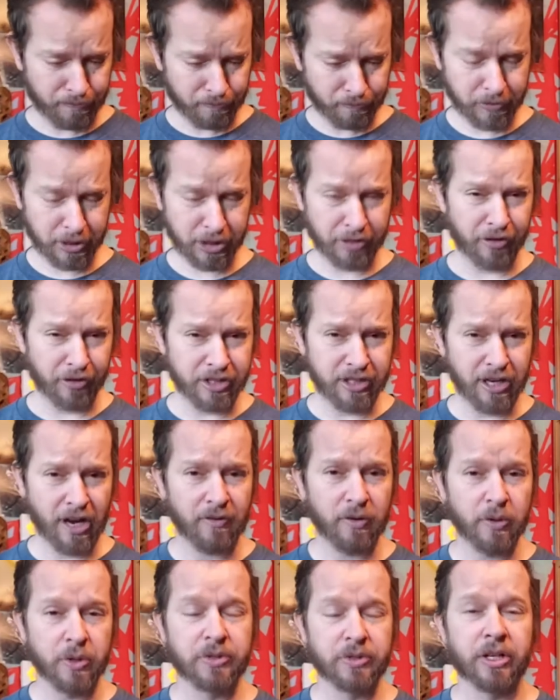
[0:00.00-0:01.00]
His first
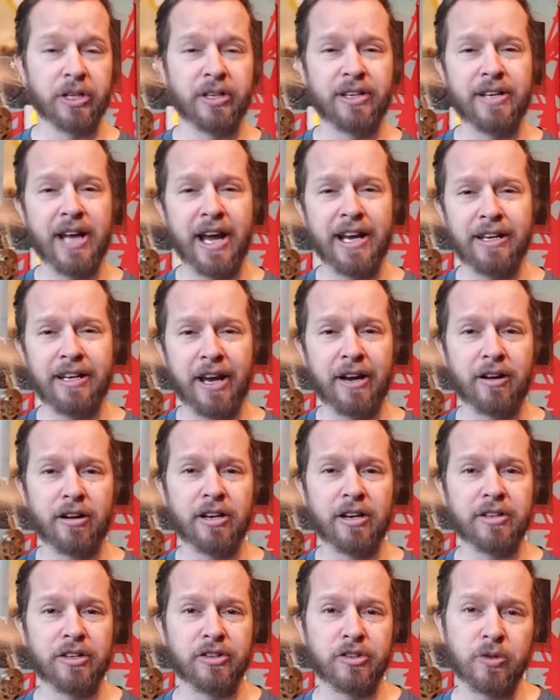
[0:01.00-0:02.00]
novel is A Knight
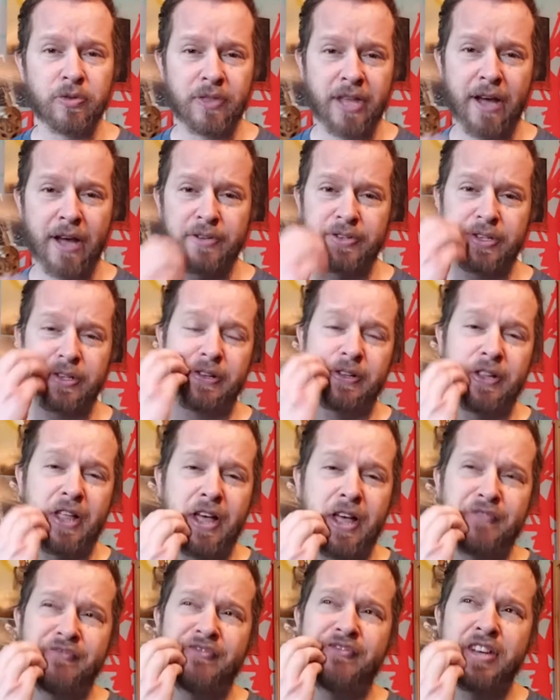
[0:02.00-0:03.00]
Errant in
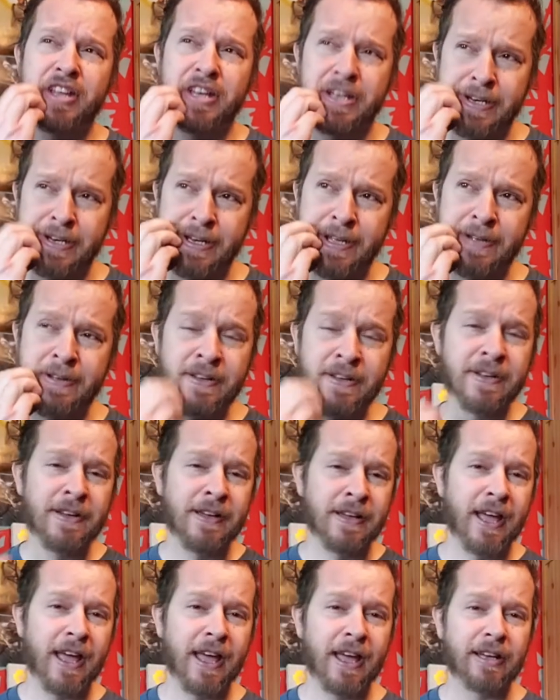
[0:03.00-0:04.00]
2011,
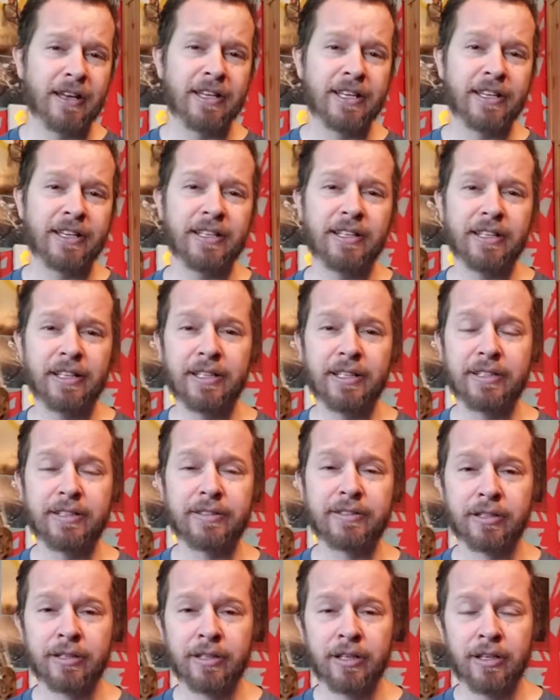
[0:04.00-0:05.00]
and he
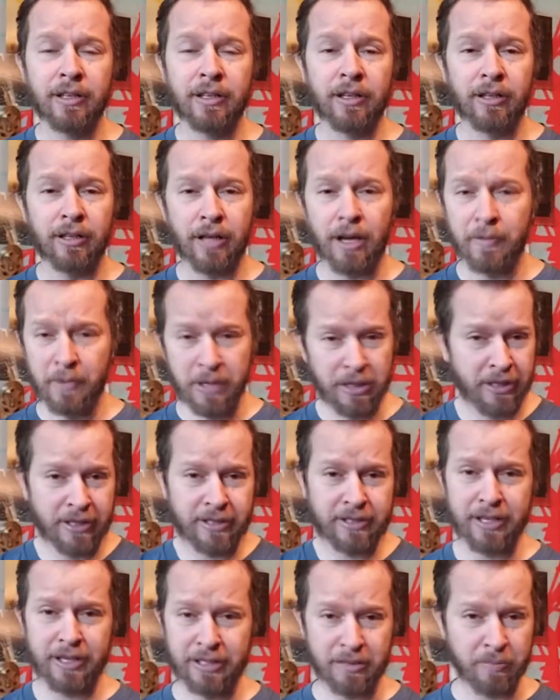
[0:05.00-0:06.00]
is, I mean, like I
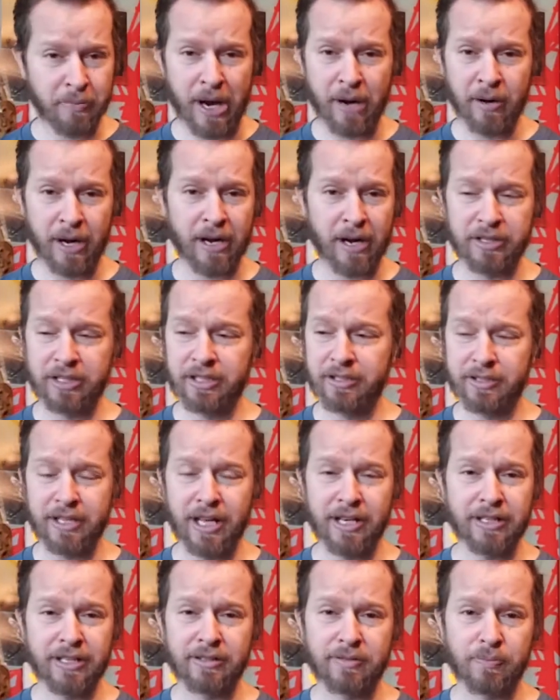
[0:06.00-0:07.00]
said, he's a powerhouse. Since then,
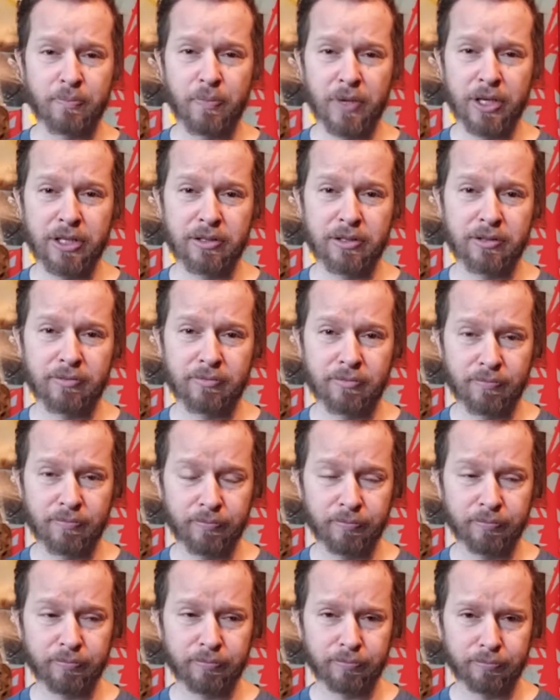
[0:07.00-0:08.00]
he's he's
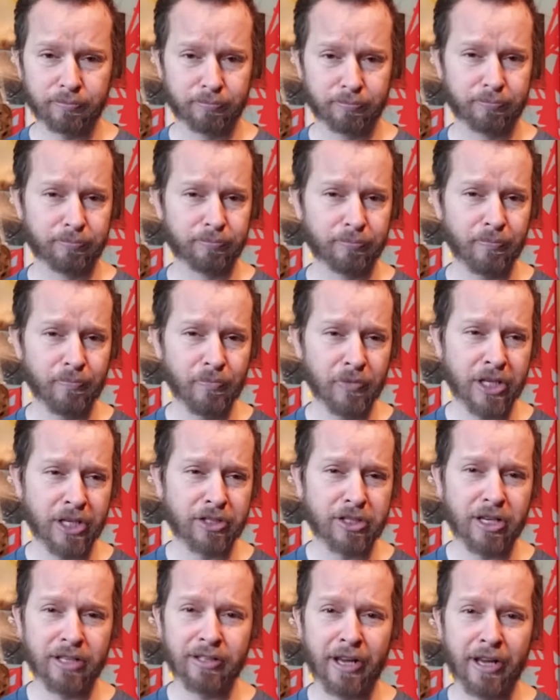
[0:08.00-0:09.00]
he's
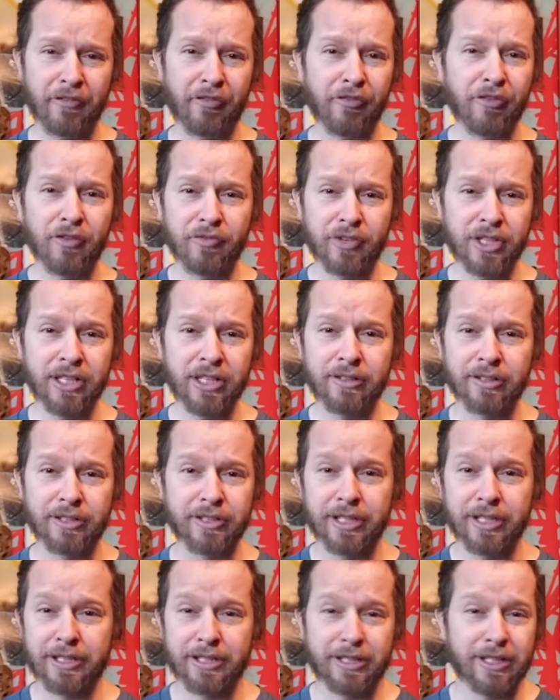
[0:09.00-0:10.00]
done like 15 or
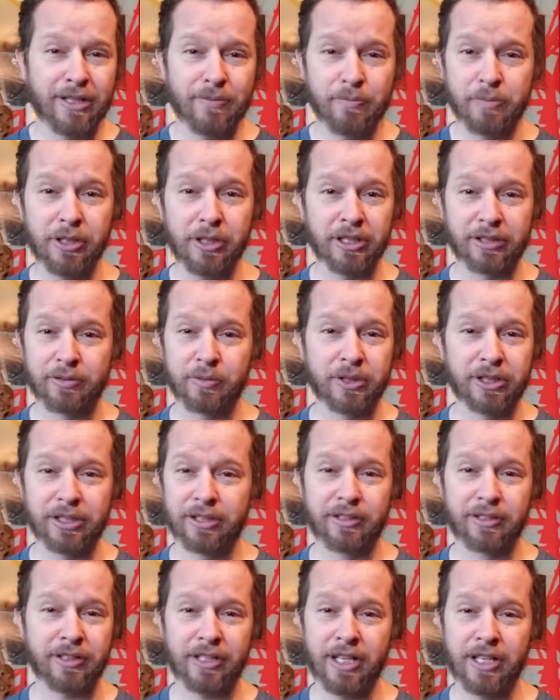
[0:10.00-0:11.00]
16 books which
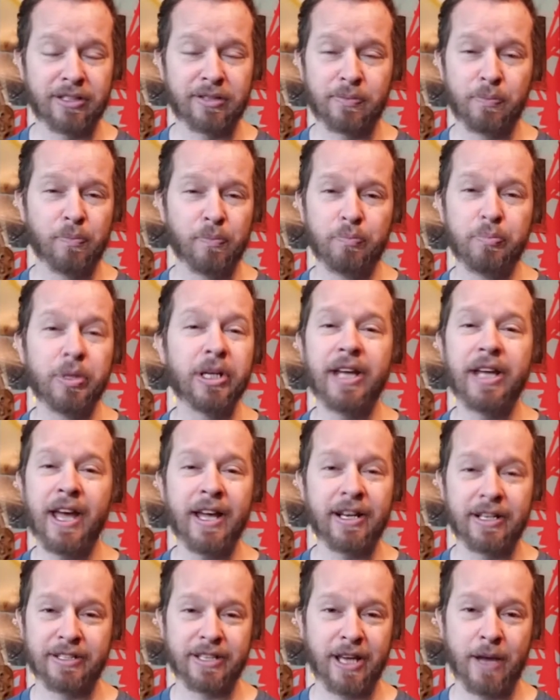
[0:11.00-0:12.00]
is it's
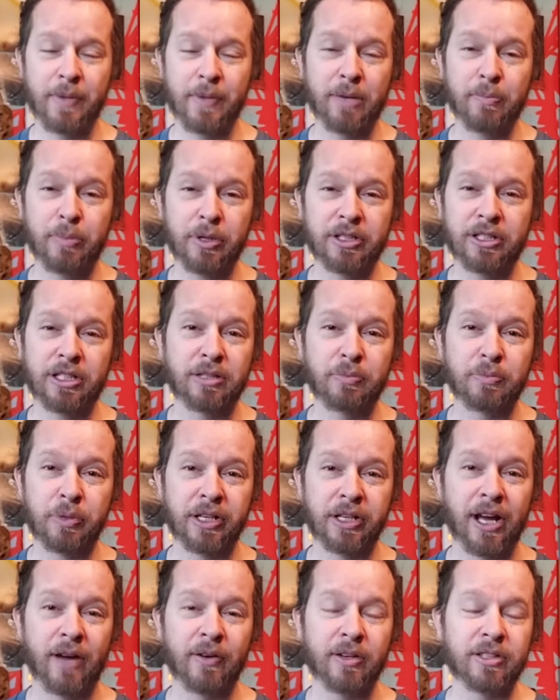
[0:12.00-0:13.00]
bananas how many books he's put
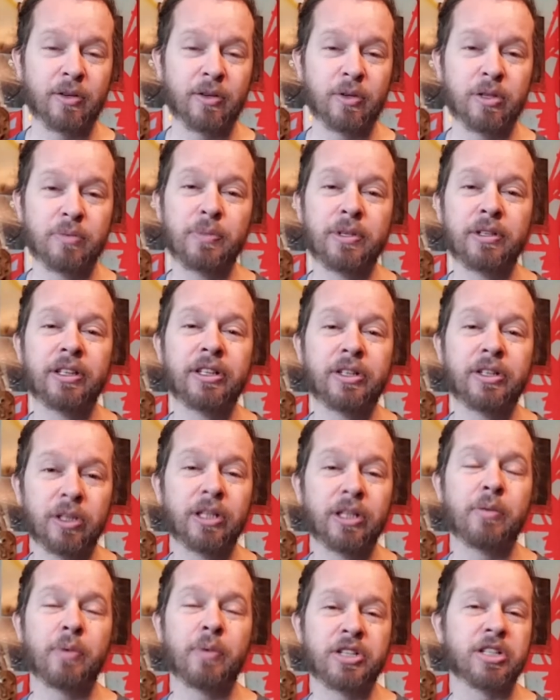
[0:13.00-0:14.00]
out so he
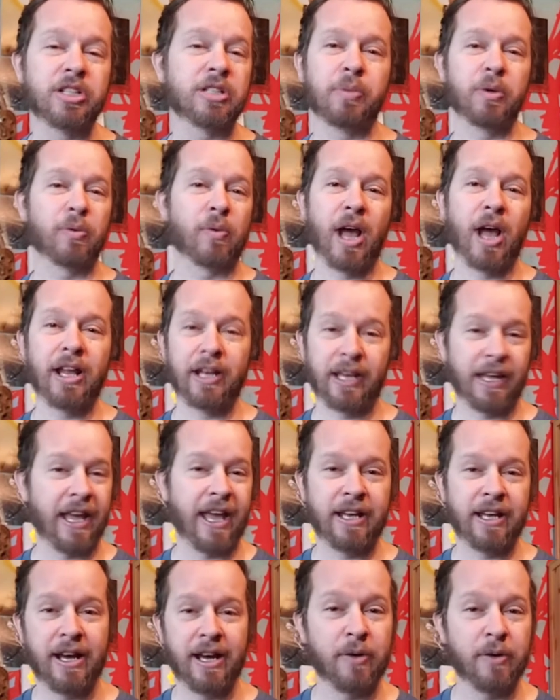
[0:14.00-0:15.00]
literally must just be writing
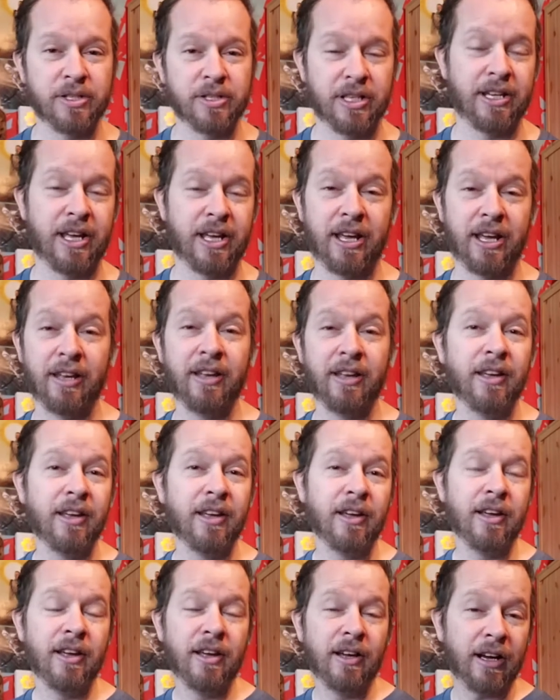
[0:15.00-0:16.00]
eight hours a day
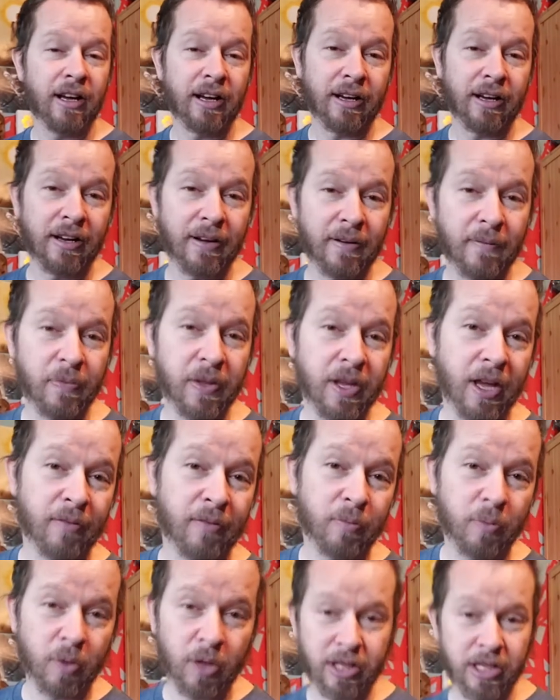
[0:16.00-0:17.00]
uh,
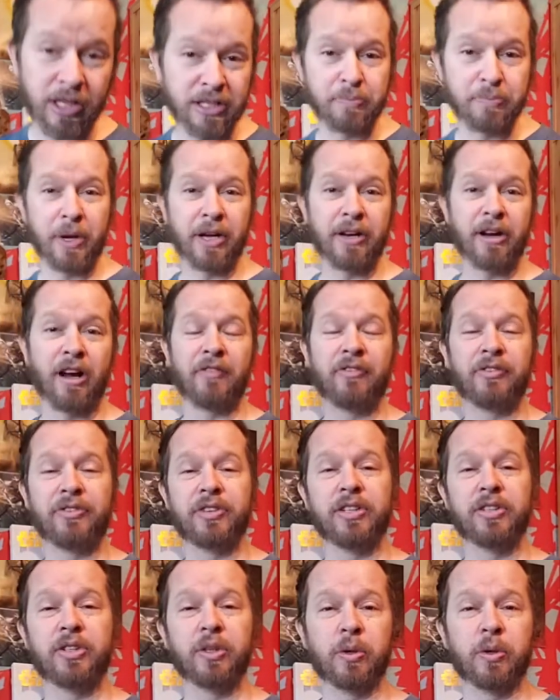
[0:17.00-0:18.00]
and working his butt off
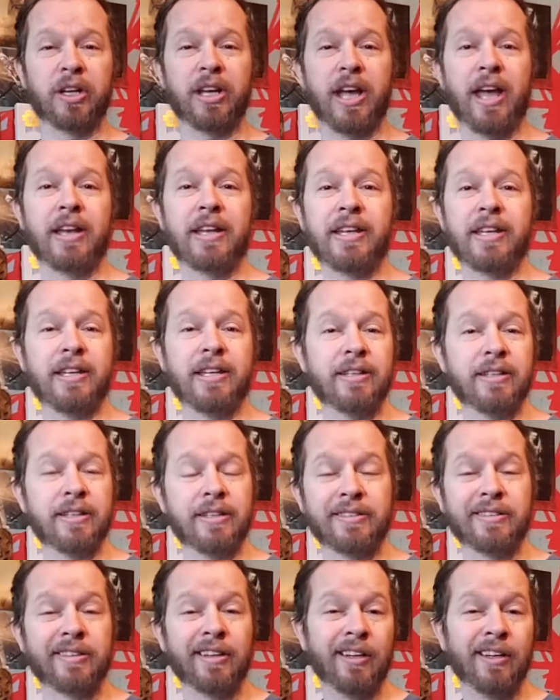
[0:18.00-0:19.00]
to do it and he
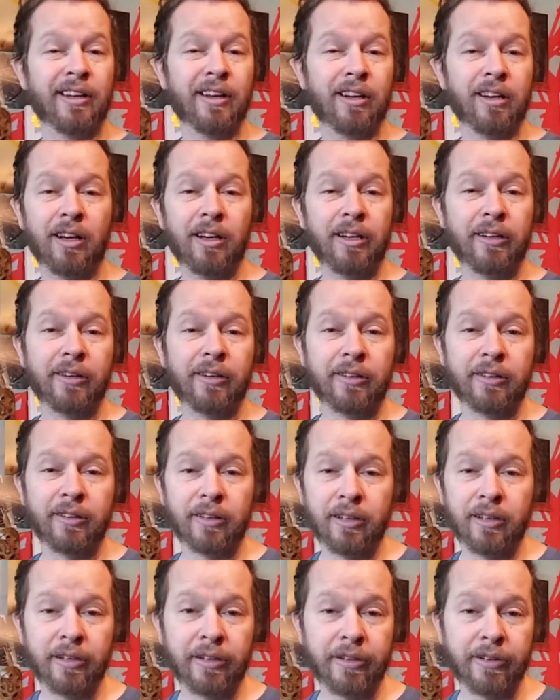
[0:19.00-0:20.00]
is a,
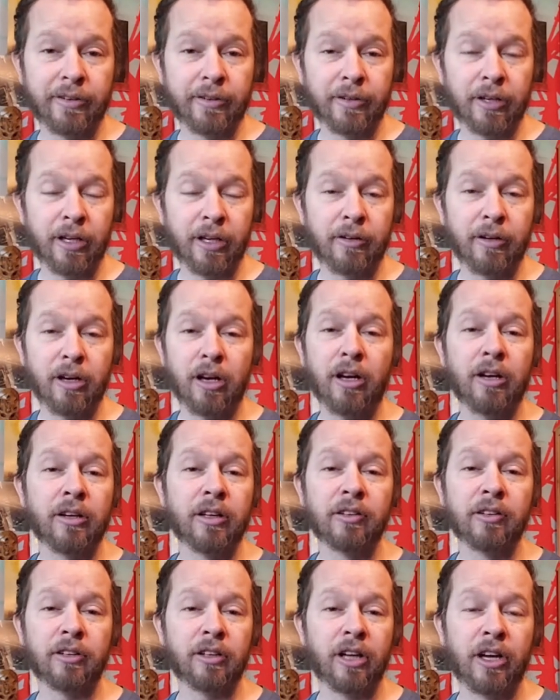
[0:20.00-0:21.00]
a,
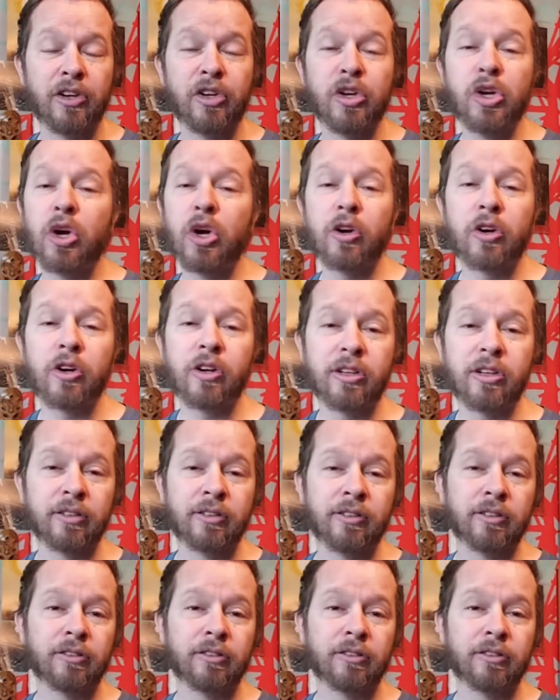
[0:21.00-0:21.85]
a, a nerd